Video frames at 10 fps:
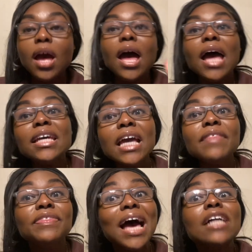
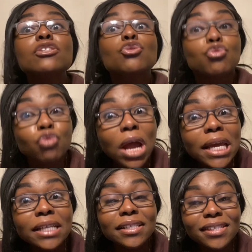Again, that's
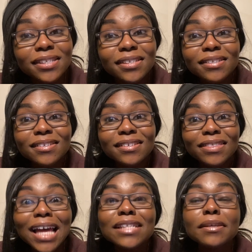great.
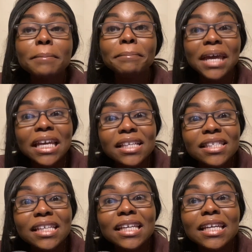That's
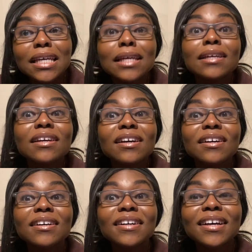amazing.
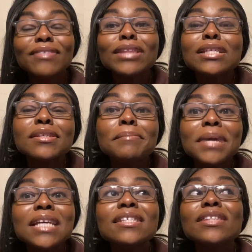That's
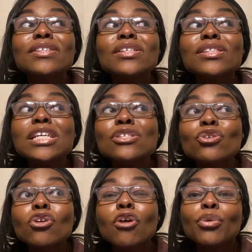amazing. These
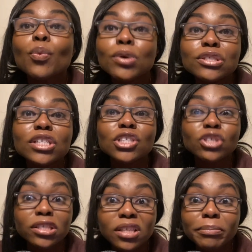are all the words that
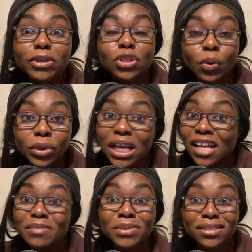Justin Baldoni
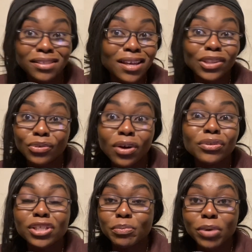has been saying
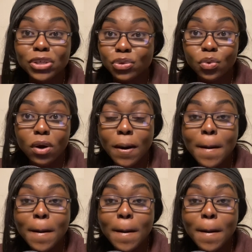throughout his press tour.